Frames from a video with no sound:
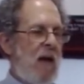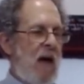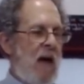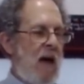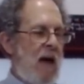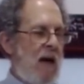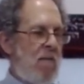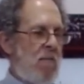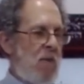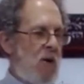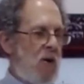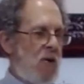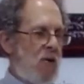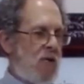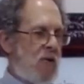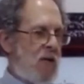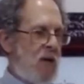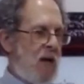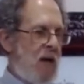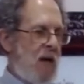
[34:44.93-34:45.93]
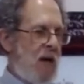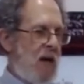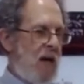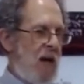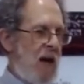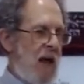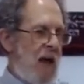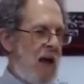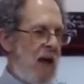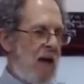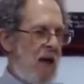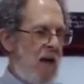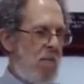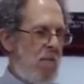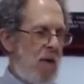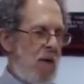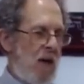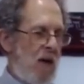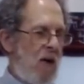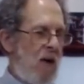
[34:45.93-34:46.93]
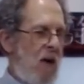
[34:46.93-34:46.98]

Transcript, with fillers: hamotzi lechem min